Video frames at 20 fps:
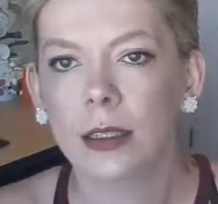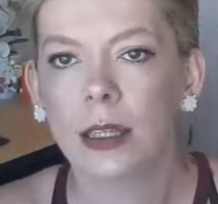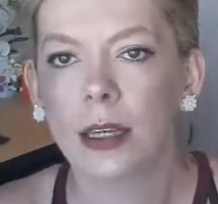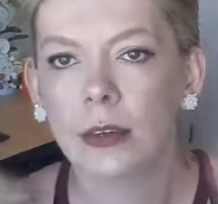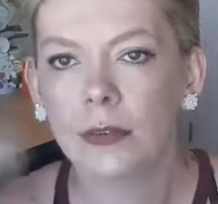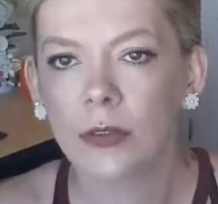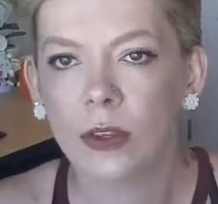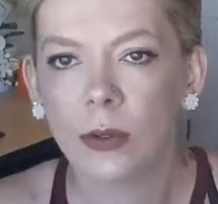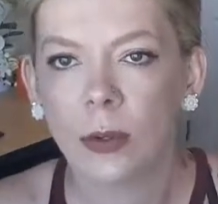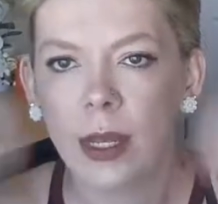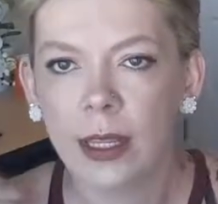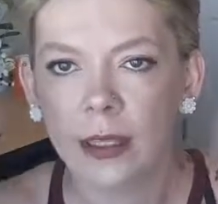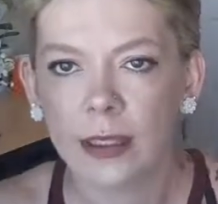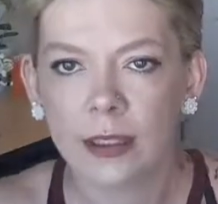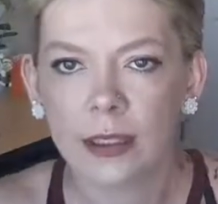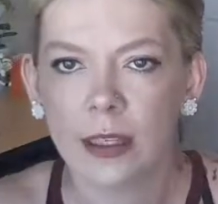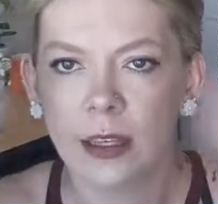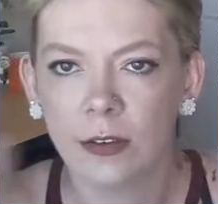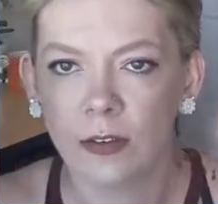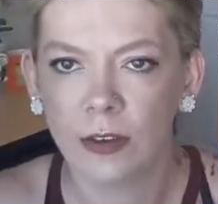love the way
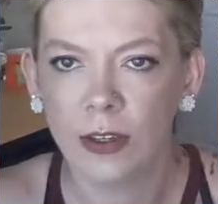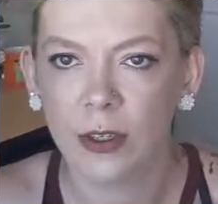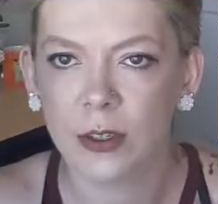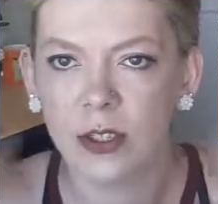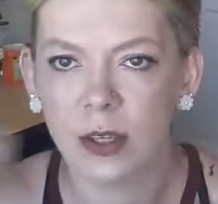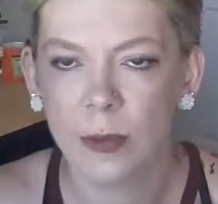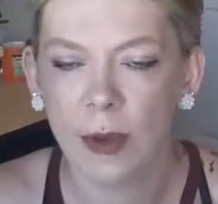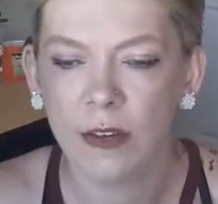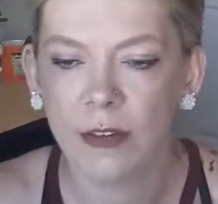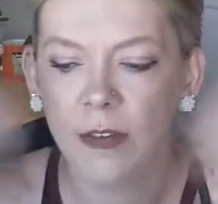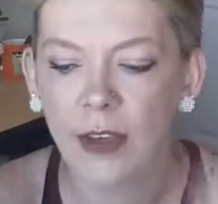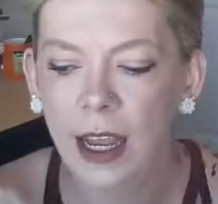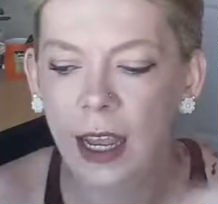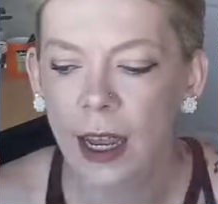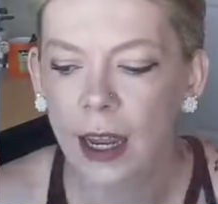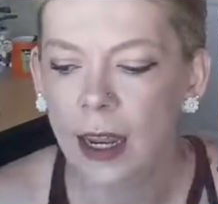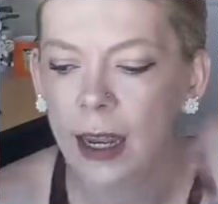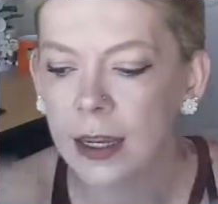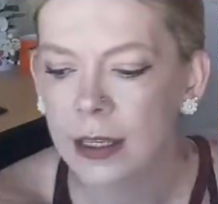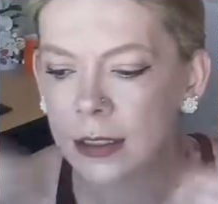this stuff feels on my
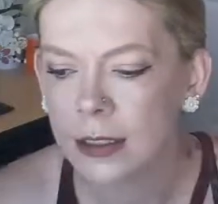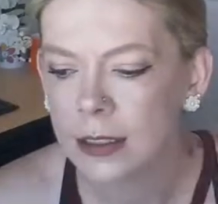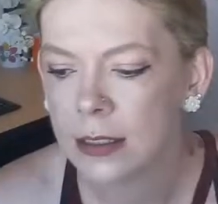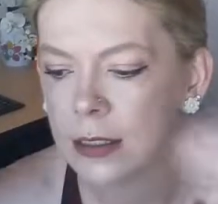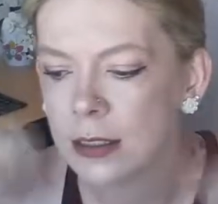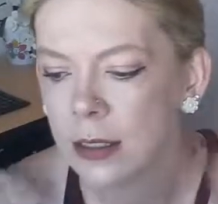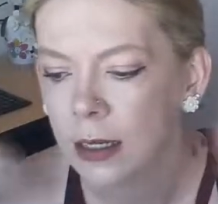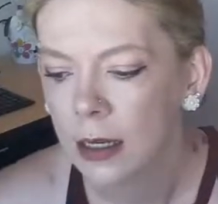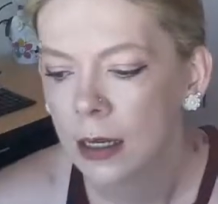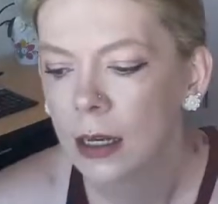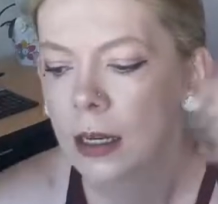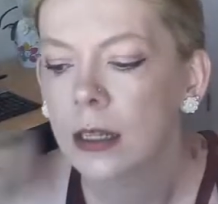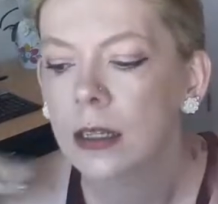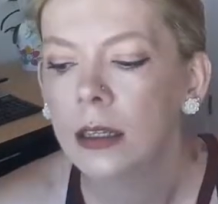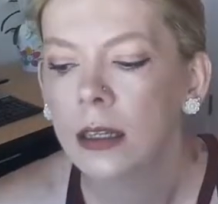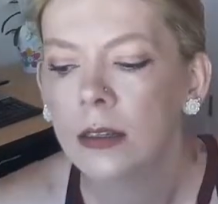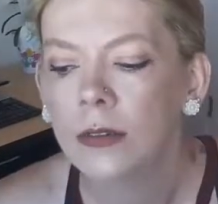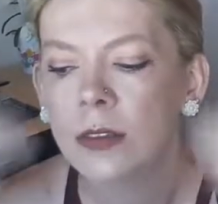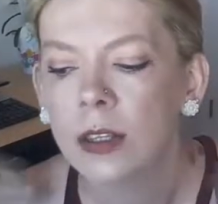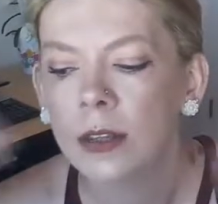face.
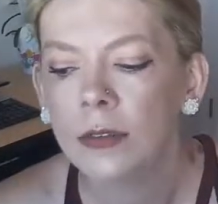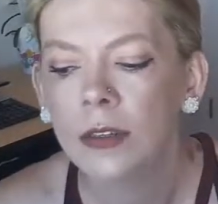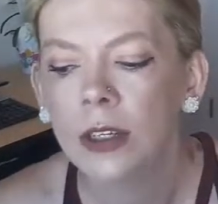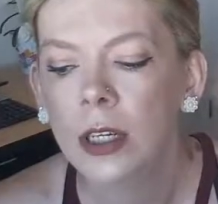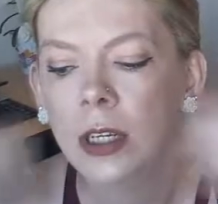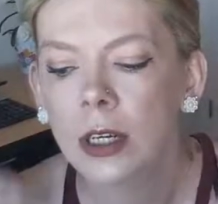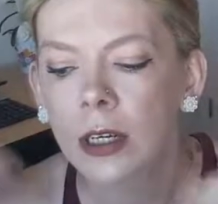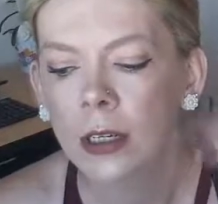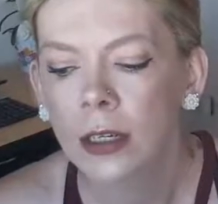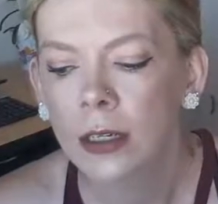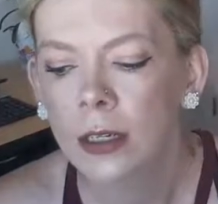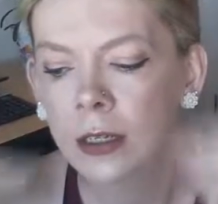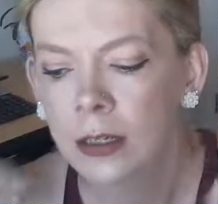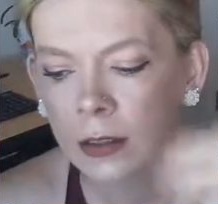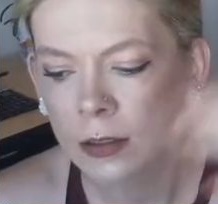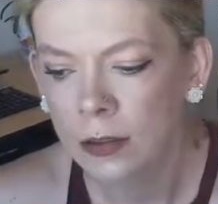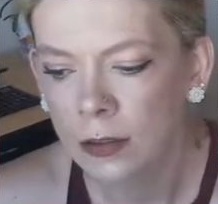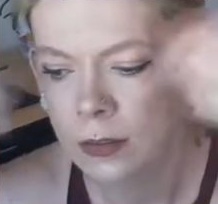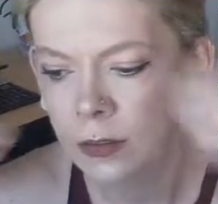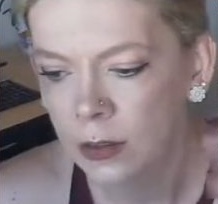Love, love,
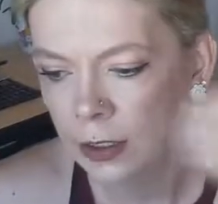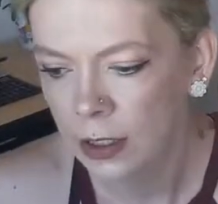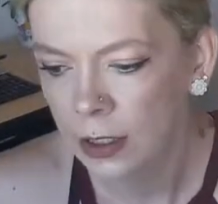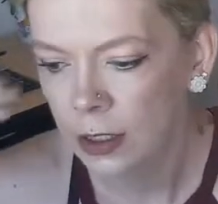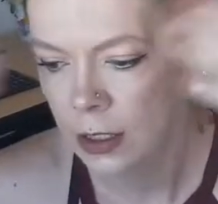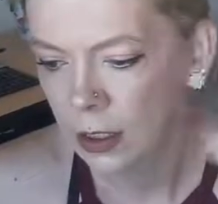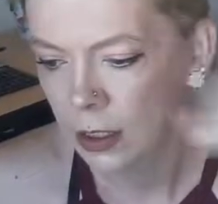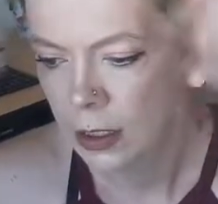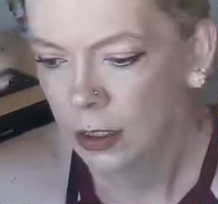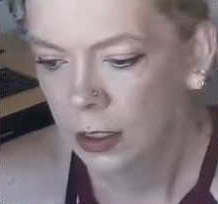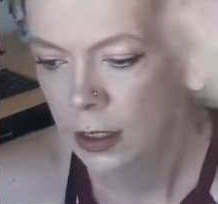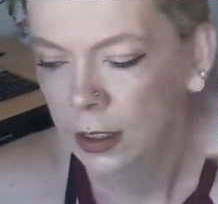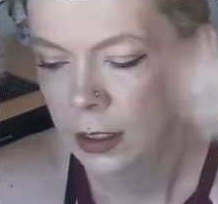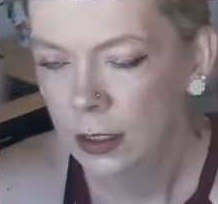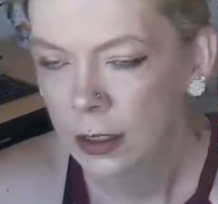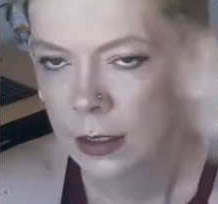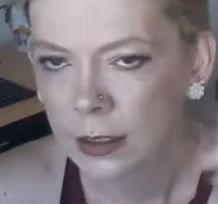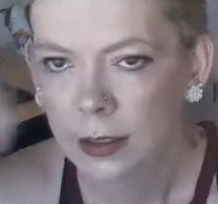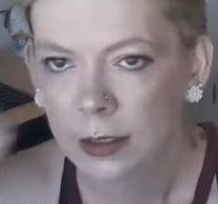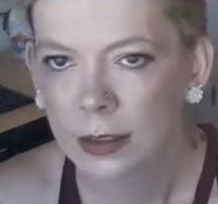love.
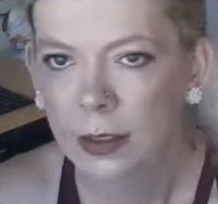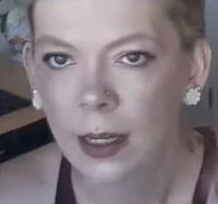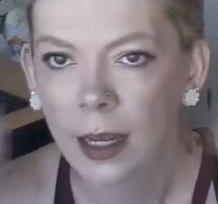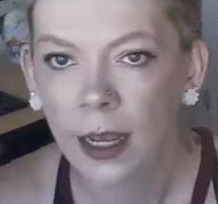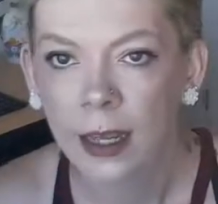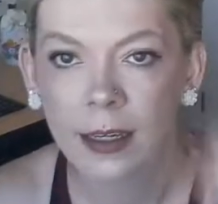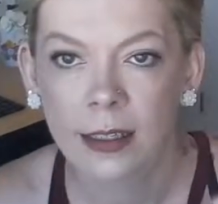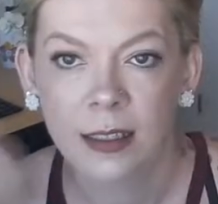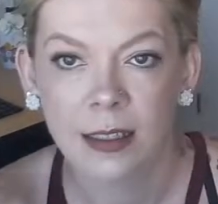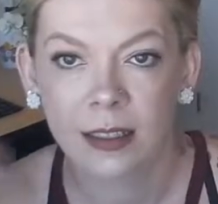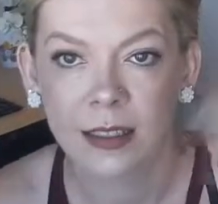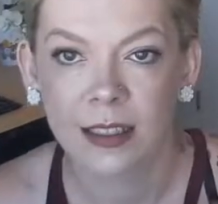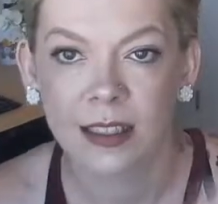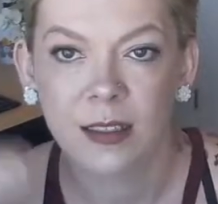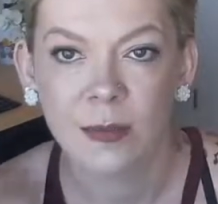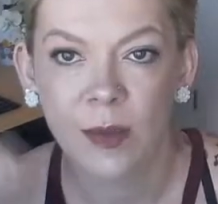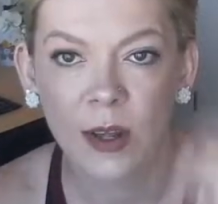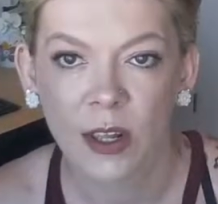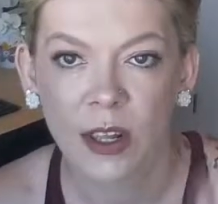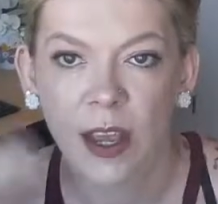And it doesn't
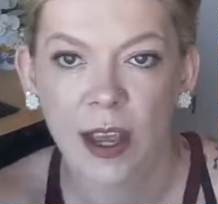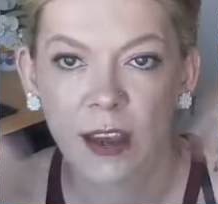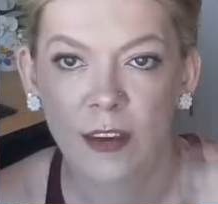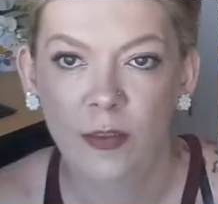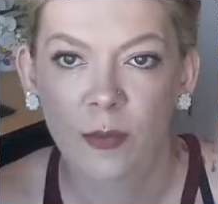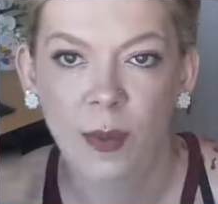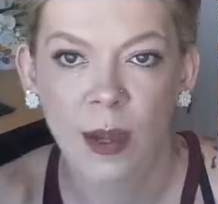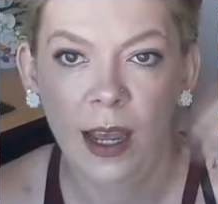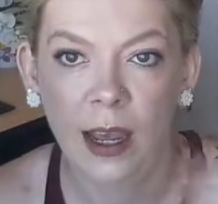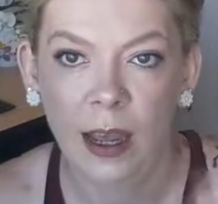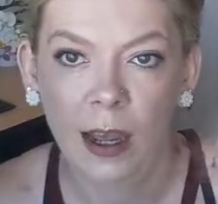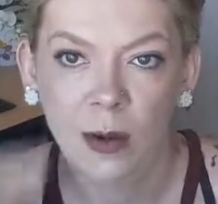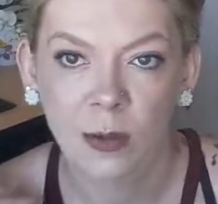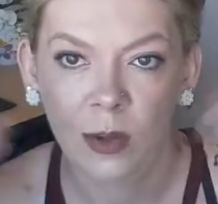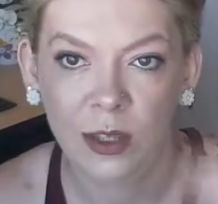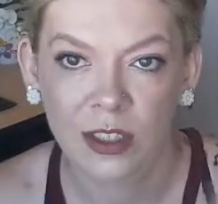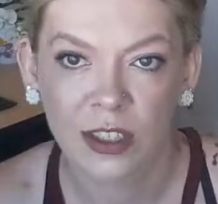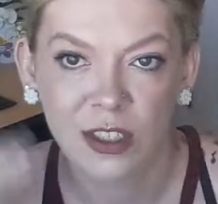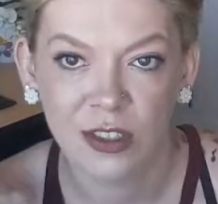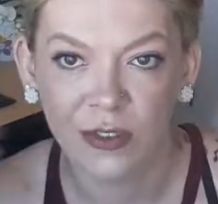smell half bad,
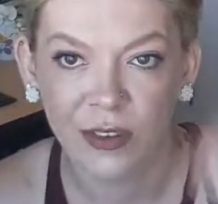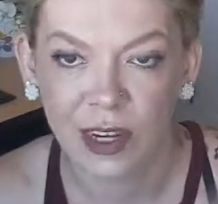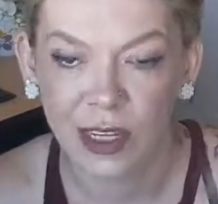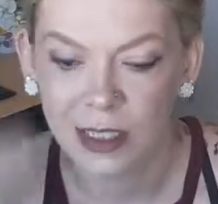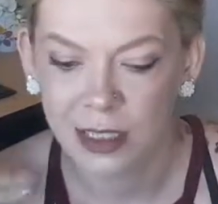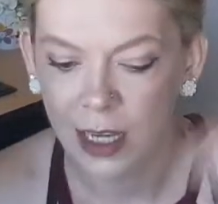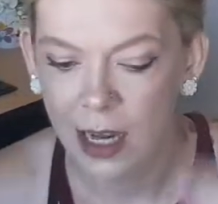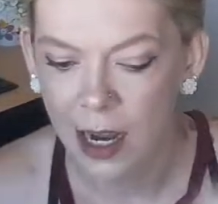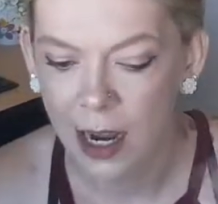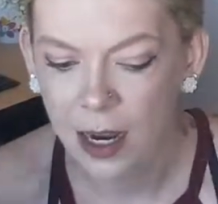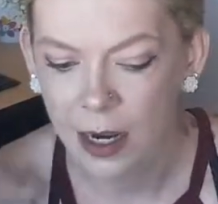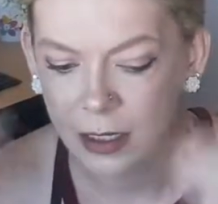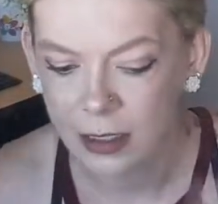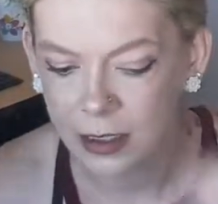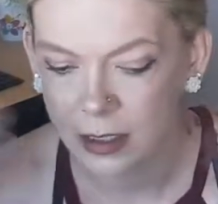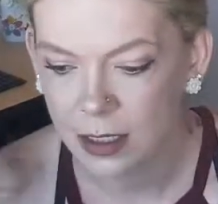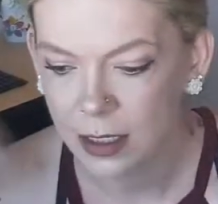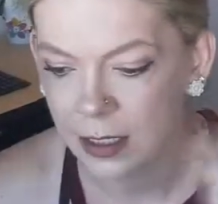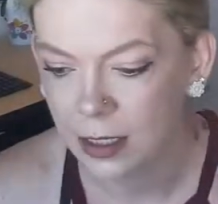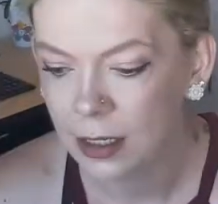which is
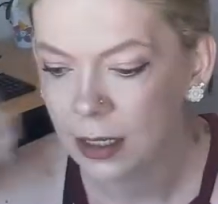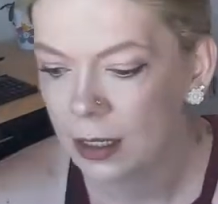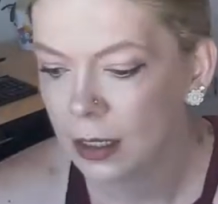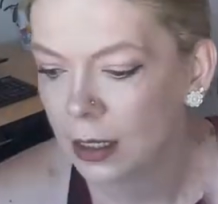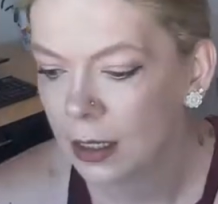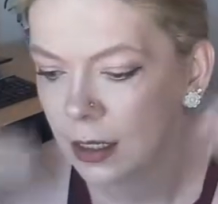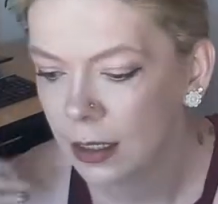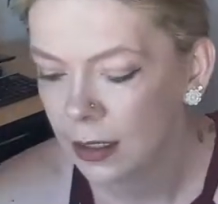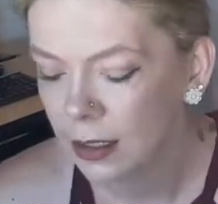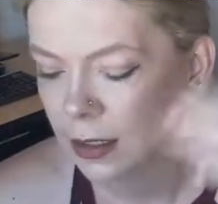fantastic.